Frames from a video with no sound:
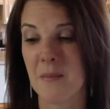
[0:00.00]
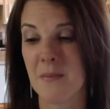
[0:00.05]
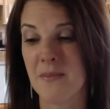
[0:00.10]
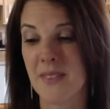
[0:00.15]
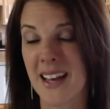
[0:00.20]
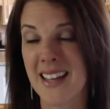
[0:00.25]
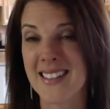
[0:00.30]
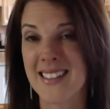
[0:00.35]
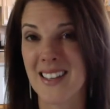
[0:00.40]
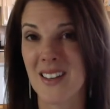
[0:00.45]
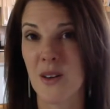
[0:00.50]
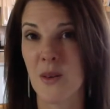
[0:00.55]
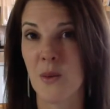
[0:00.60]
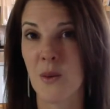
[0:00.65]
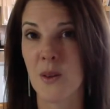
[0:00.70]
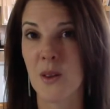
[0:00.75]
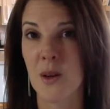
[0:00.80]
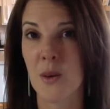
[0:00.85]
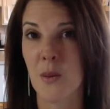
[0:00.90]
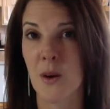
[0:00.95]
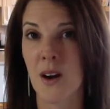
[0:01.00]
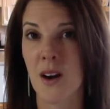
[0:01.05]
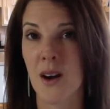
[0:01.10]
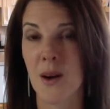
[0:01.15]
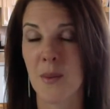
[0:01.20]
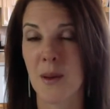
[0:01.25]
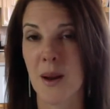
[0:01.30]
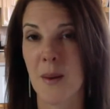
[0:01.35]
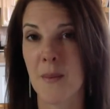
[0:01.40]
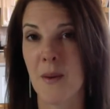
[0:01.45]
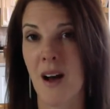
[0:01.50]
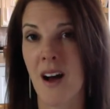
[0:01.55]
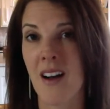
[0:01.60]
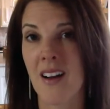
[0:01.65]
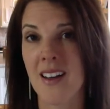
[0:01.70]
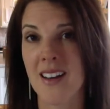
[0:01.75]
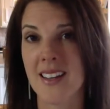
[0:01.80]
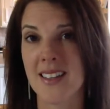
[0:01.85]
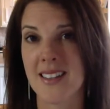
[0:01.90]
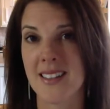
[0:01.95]
that didn't really work, but I'm not
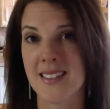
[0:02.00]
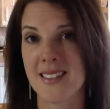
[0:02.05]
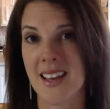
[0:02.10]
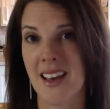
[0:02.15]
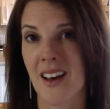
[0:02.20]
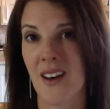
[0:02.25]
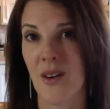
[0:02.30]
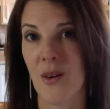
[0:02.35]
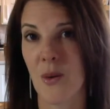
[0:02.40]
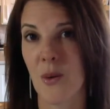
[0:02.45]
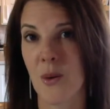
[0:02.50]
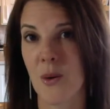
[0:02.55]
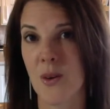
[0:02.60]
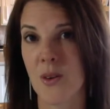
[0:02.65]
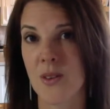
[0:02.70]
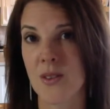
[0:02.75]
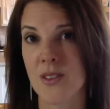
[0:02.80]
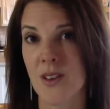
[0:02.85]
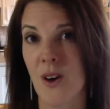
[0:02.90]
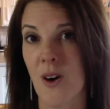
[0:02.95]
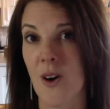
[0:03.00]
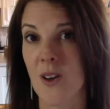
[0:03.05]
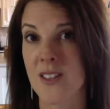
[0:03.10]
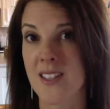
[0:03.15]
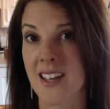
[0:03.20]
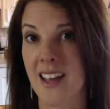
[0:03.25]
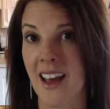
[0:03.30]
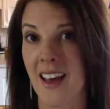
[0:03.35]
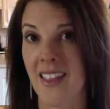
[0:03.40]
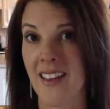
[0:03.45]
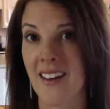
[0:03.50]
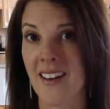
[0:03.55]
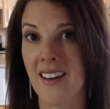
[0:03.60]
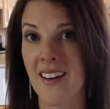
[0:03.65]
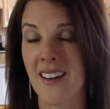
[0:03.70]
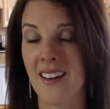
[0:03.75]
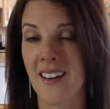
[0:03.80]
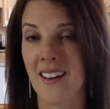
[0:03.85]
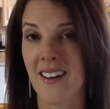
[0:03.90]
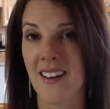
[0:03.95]
going to discount oils altogether.